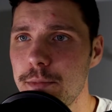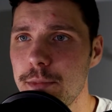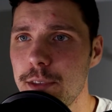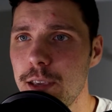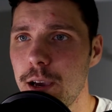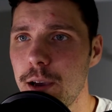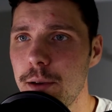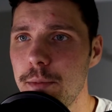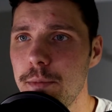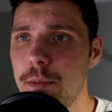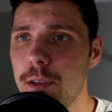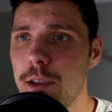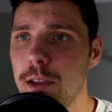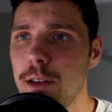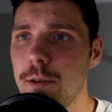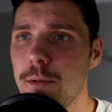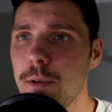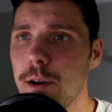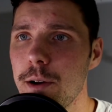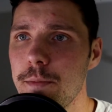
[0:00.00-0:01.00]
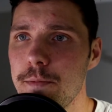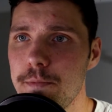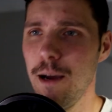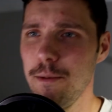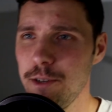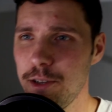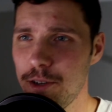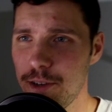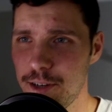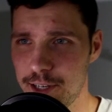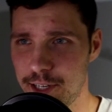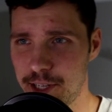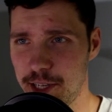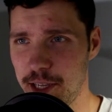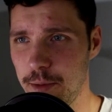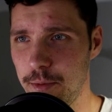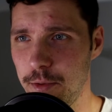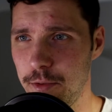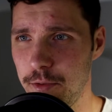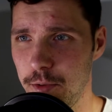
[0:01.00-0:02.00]
Yeah, anyway, I'm just trying to
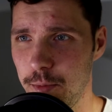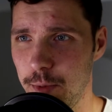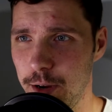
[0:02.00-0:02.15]
skip through